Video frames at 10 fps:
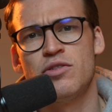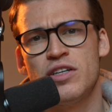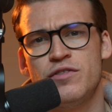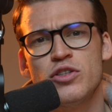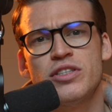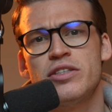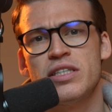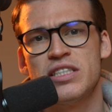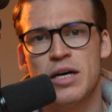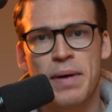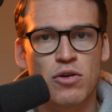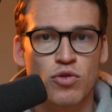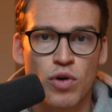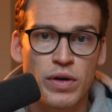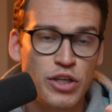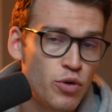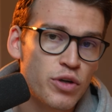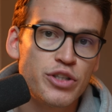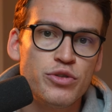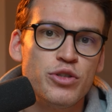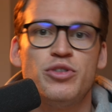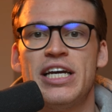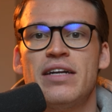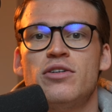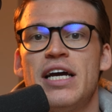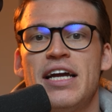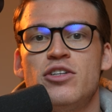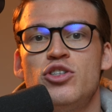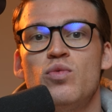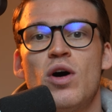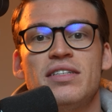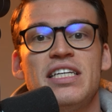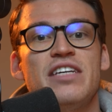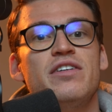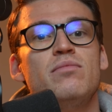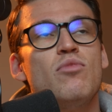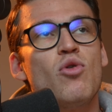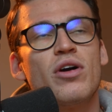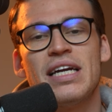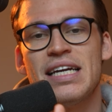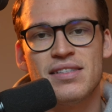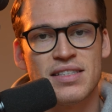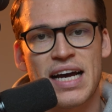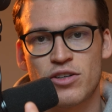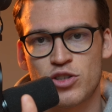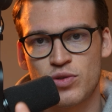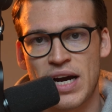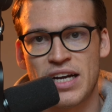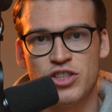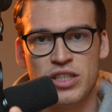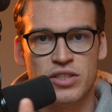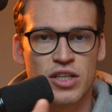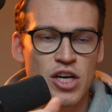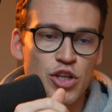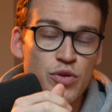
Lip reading: Now, if you're serious about growing your YouTube channel and you want even more insider strategies,